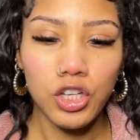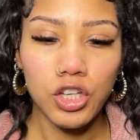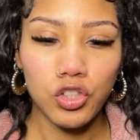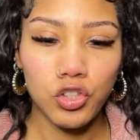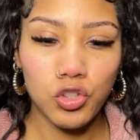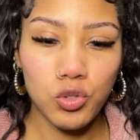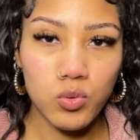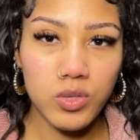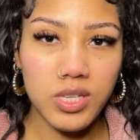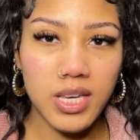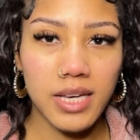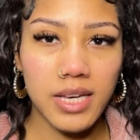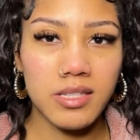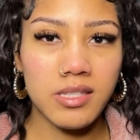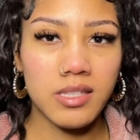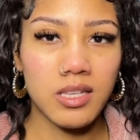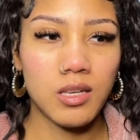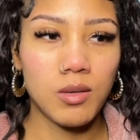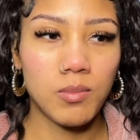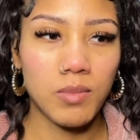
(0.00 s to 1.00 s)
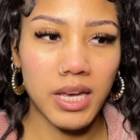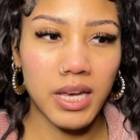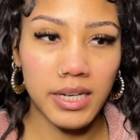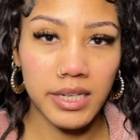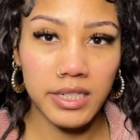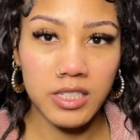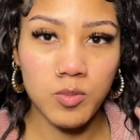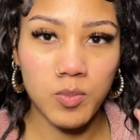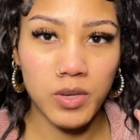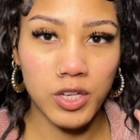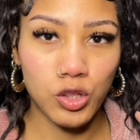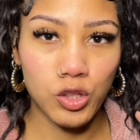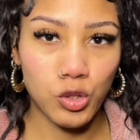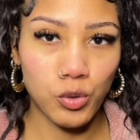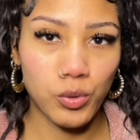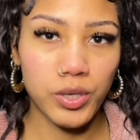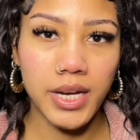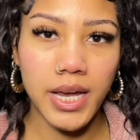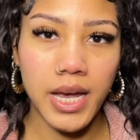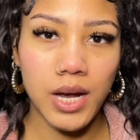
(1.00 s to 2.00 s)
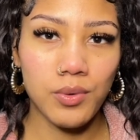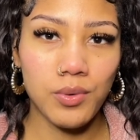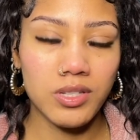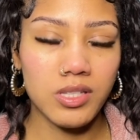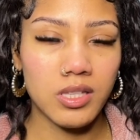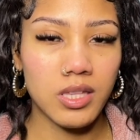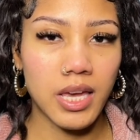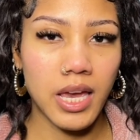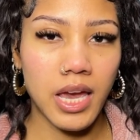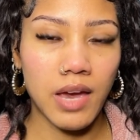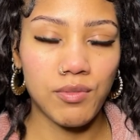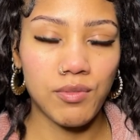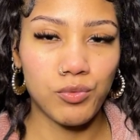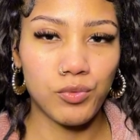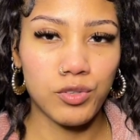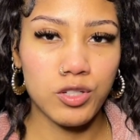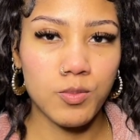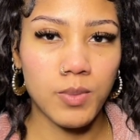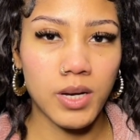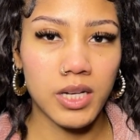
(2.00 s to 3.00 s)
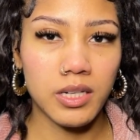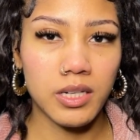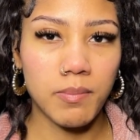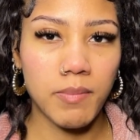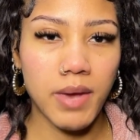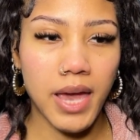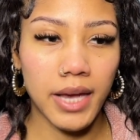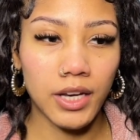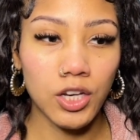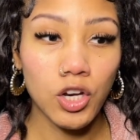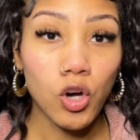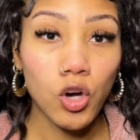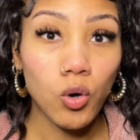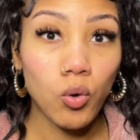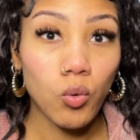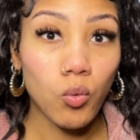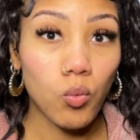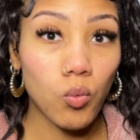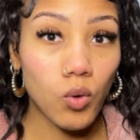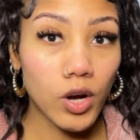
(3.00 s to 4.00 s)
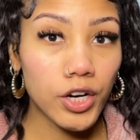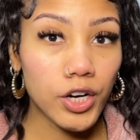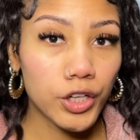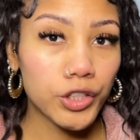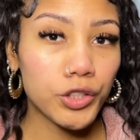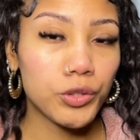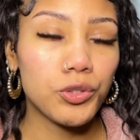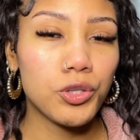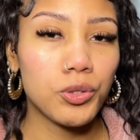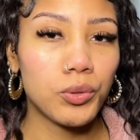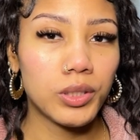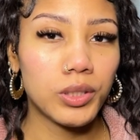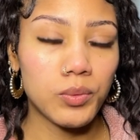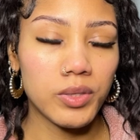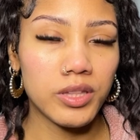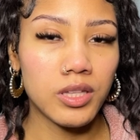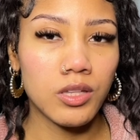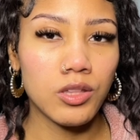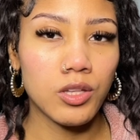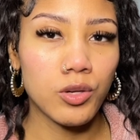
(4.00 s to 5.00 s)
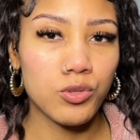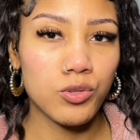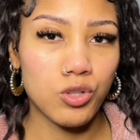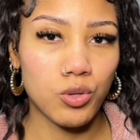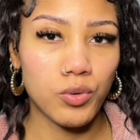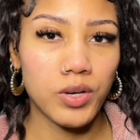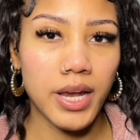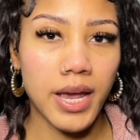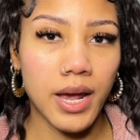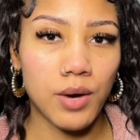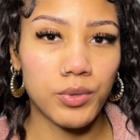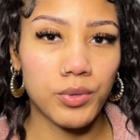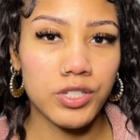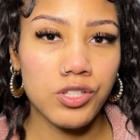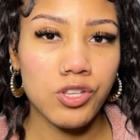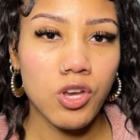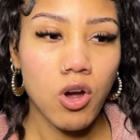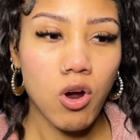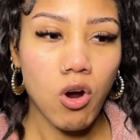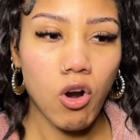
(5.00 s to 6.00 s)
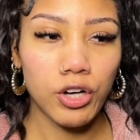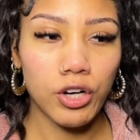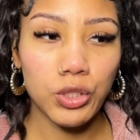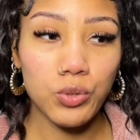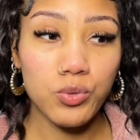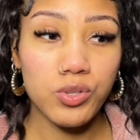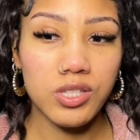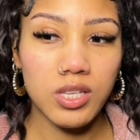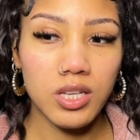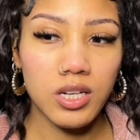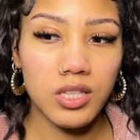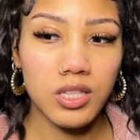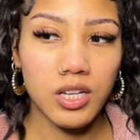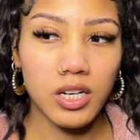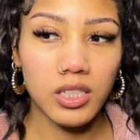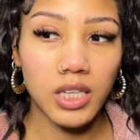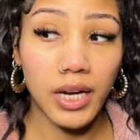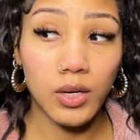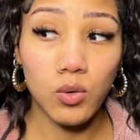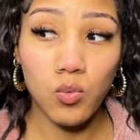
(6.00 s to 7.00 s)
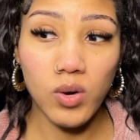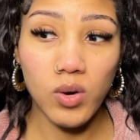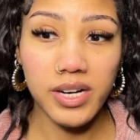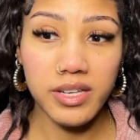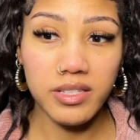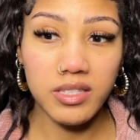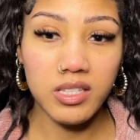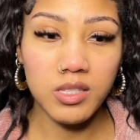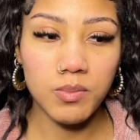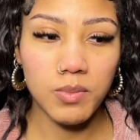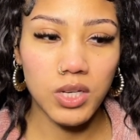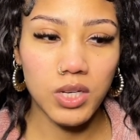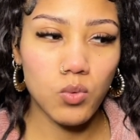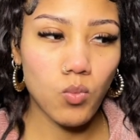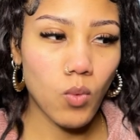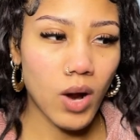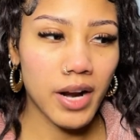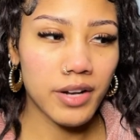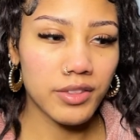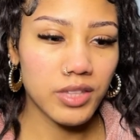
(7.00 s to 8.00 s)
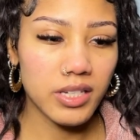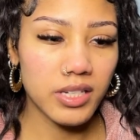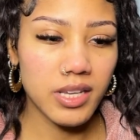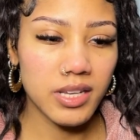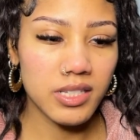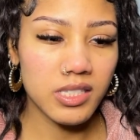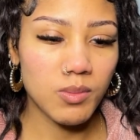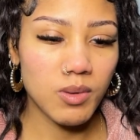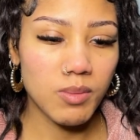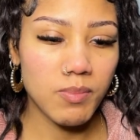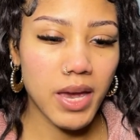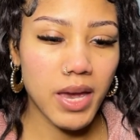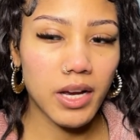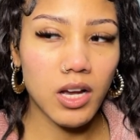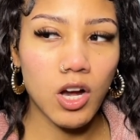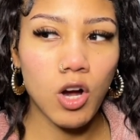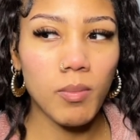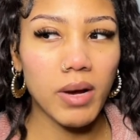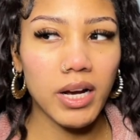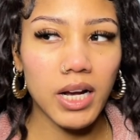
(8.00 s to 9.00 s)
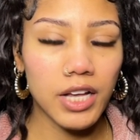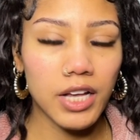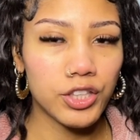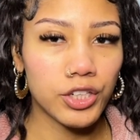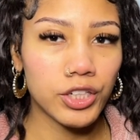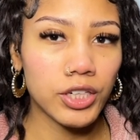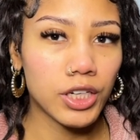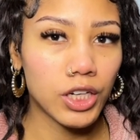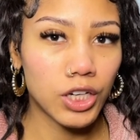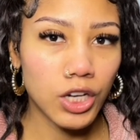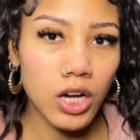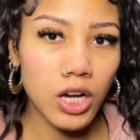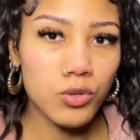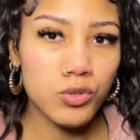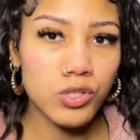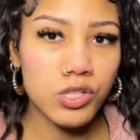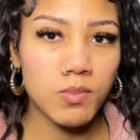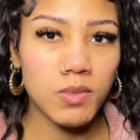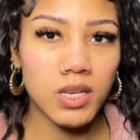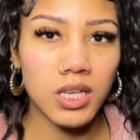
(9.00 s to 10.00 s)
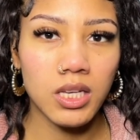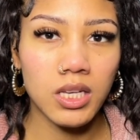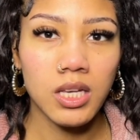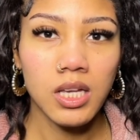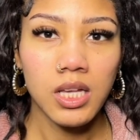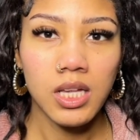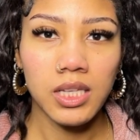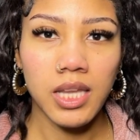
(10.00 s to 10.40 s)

You text them and it's been 3 hours and they haven't responded back. What are you doing within those 3 hours? Are you sitting there like, what does this mean? Why aren't they texting me back? Oh my God, they're going to ghost me.